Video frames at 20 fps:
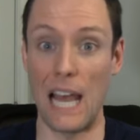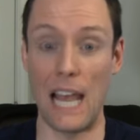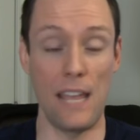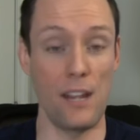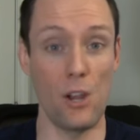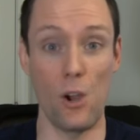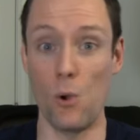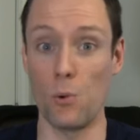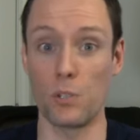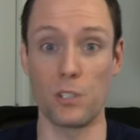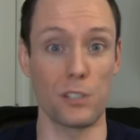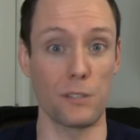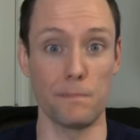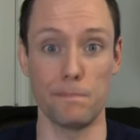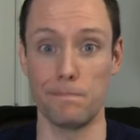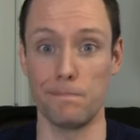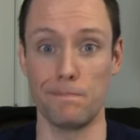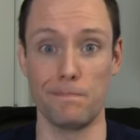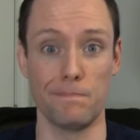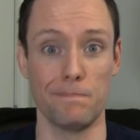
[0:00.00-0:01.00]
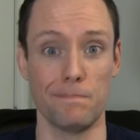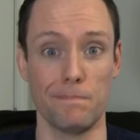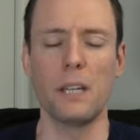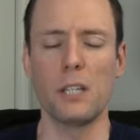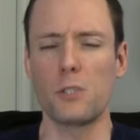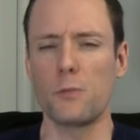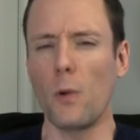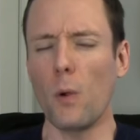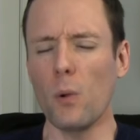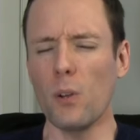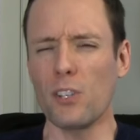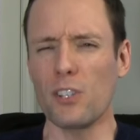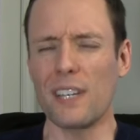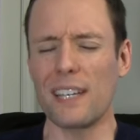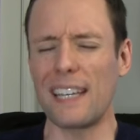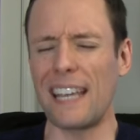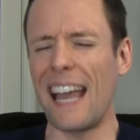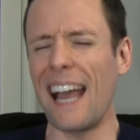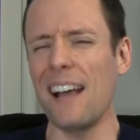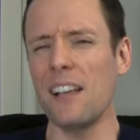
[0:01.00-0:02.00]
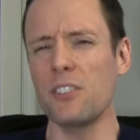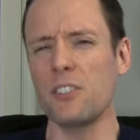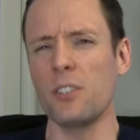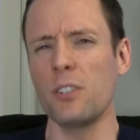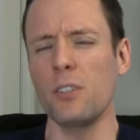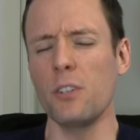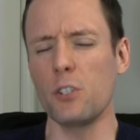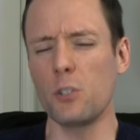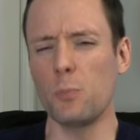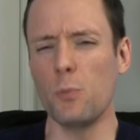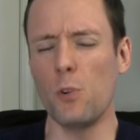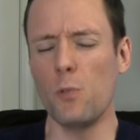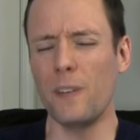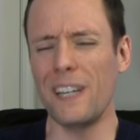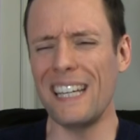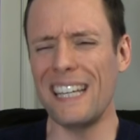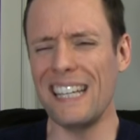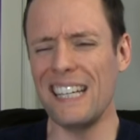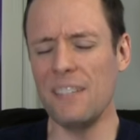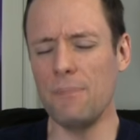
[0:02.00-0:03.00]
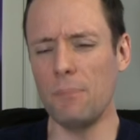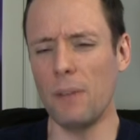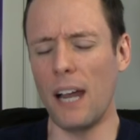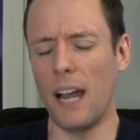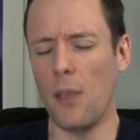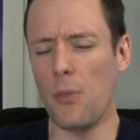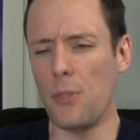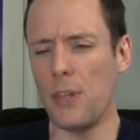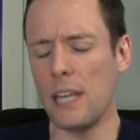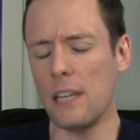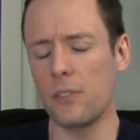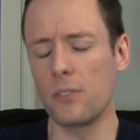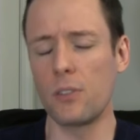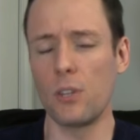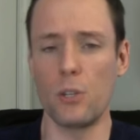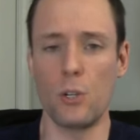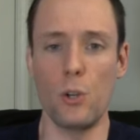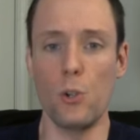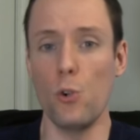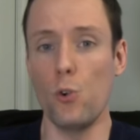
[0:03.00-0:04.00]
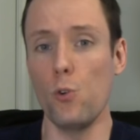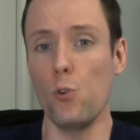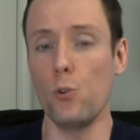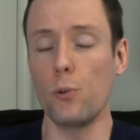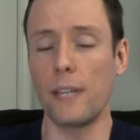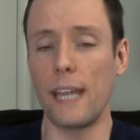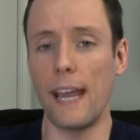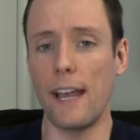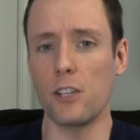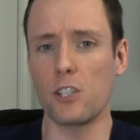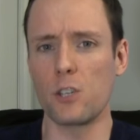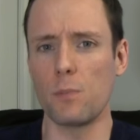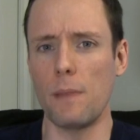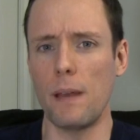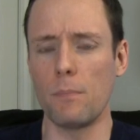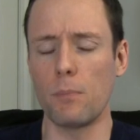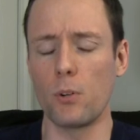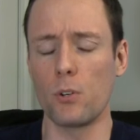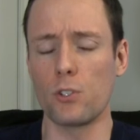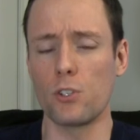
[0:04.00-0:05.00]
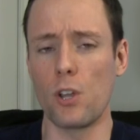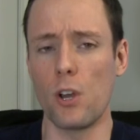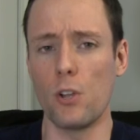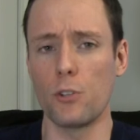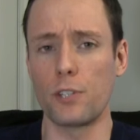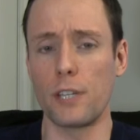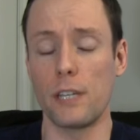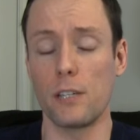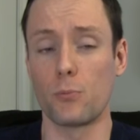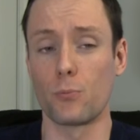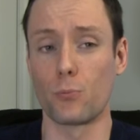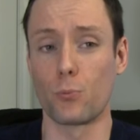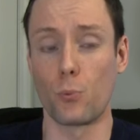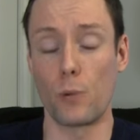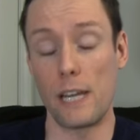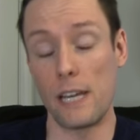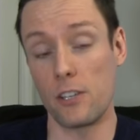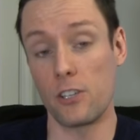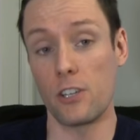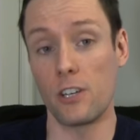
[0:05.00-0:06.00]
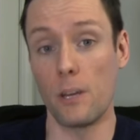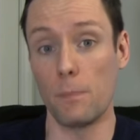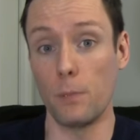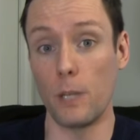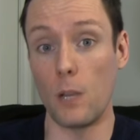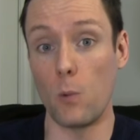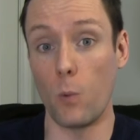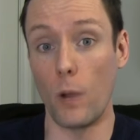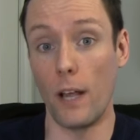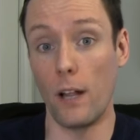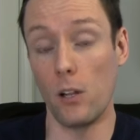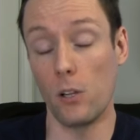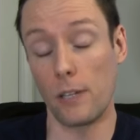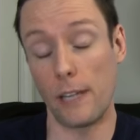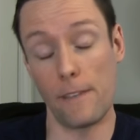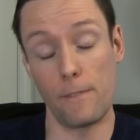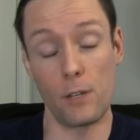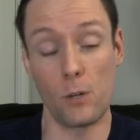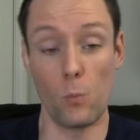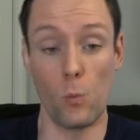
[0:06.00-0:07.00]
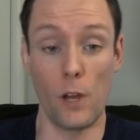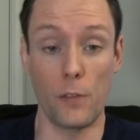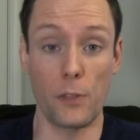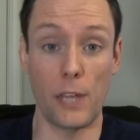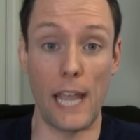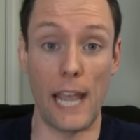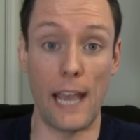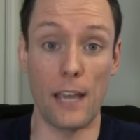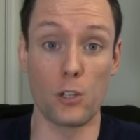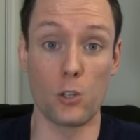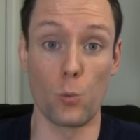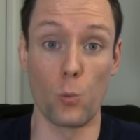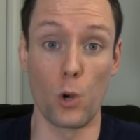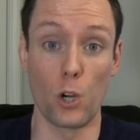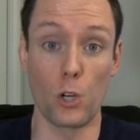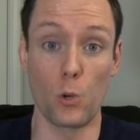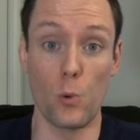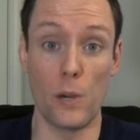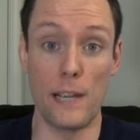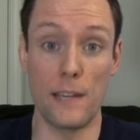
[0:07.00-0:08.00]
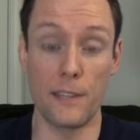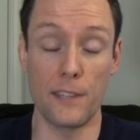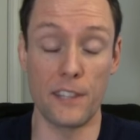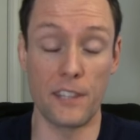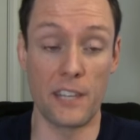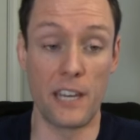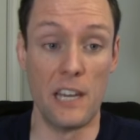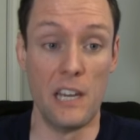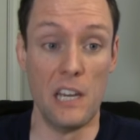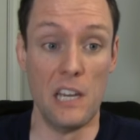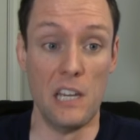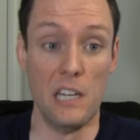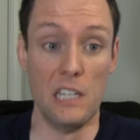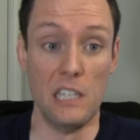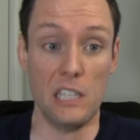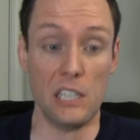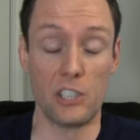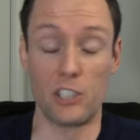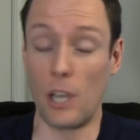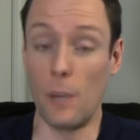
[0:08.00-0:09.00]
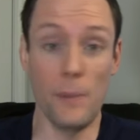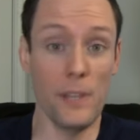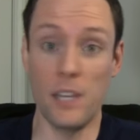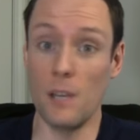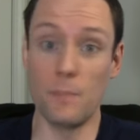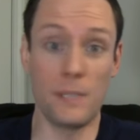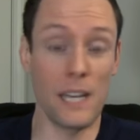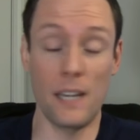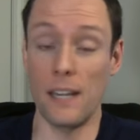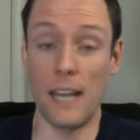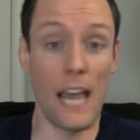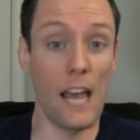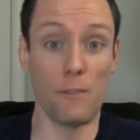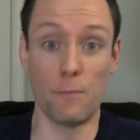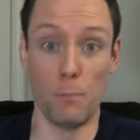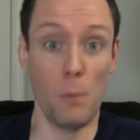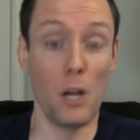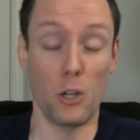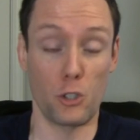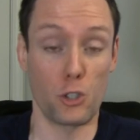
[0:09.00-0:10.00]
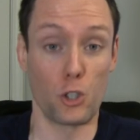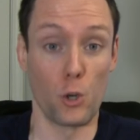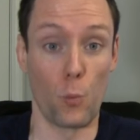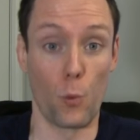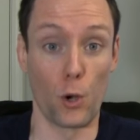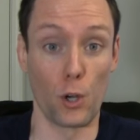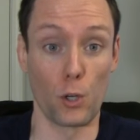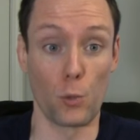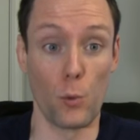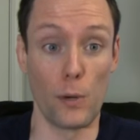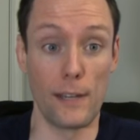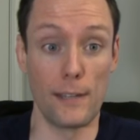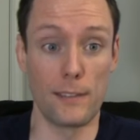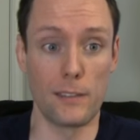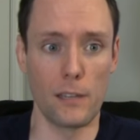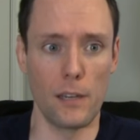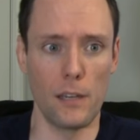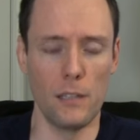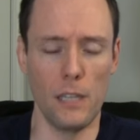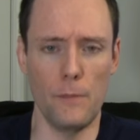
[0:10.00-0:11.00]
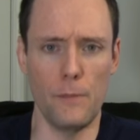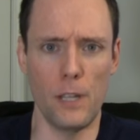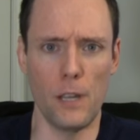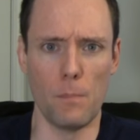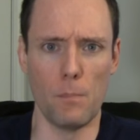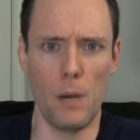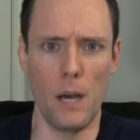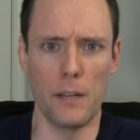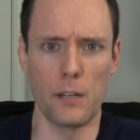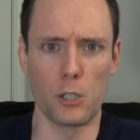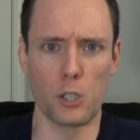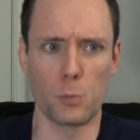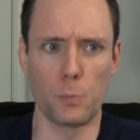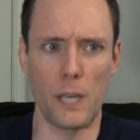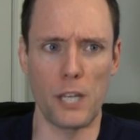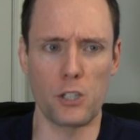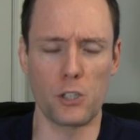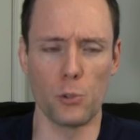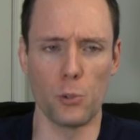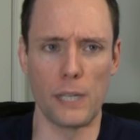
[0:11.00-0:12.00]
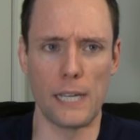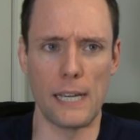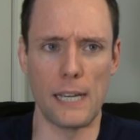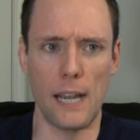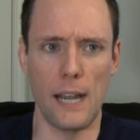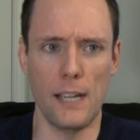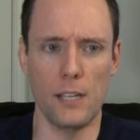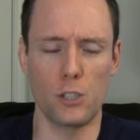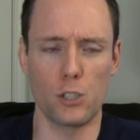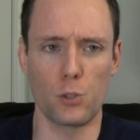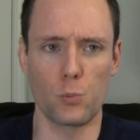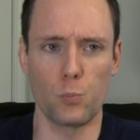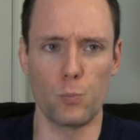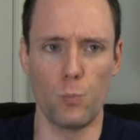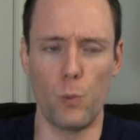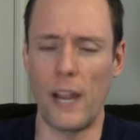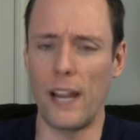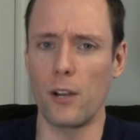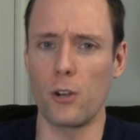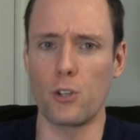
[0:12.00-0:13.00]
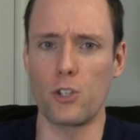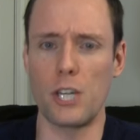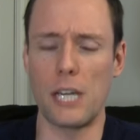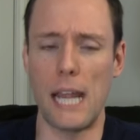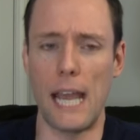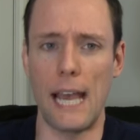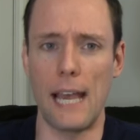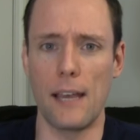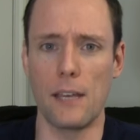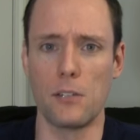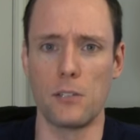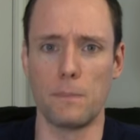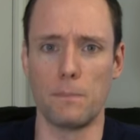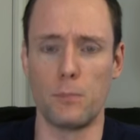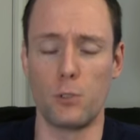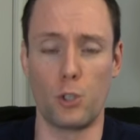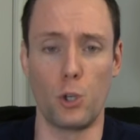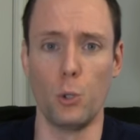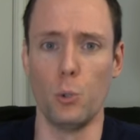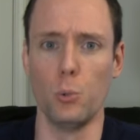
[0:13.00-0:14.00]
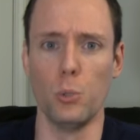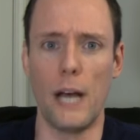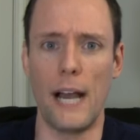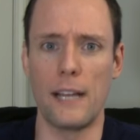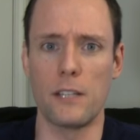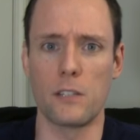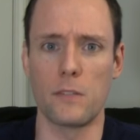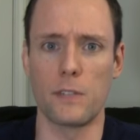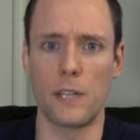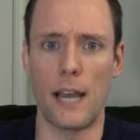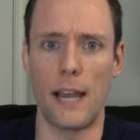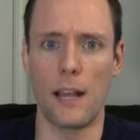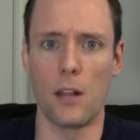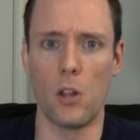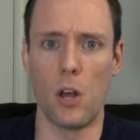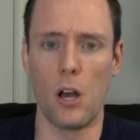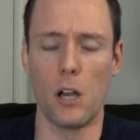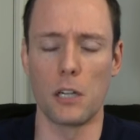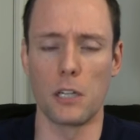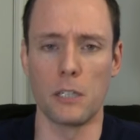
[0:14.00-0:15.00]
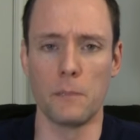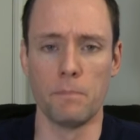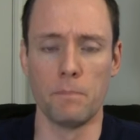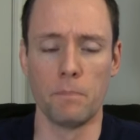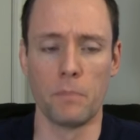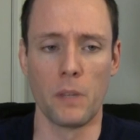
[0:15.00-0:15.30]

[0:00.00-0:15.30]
I don't. As far as the cast in this movie, I think the new cast members all did reasonably well given what they had to work with. Some of them didn't have much to work with. Olivia Munn, especially, I swear she had two lines of dialogue.